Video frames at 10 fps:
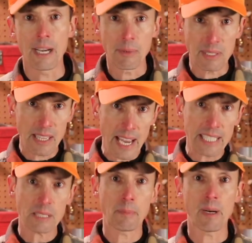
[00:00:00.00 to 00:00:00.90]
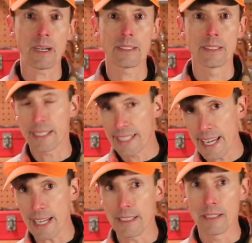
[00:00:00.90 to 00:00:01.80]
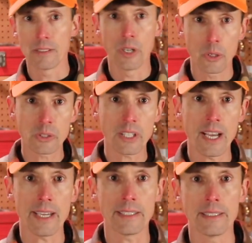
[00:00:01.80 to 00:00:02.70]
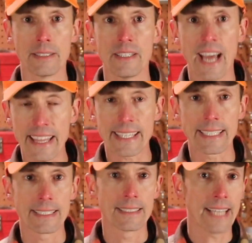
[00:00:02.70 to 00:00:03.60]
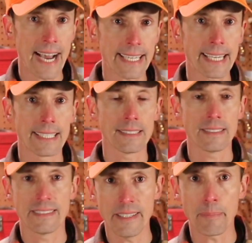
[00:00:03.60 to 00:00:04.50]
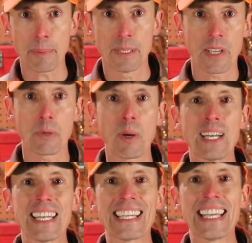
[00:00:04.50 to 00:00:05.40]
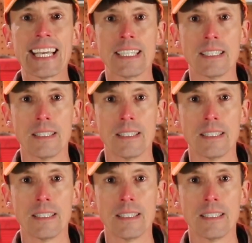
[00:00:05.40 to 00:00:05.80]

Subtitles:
I went to that spot. Again, no sign. Nothing. Nada. Zip. I waited again.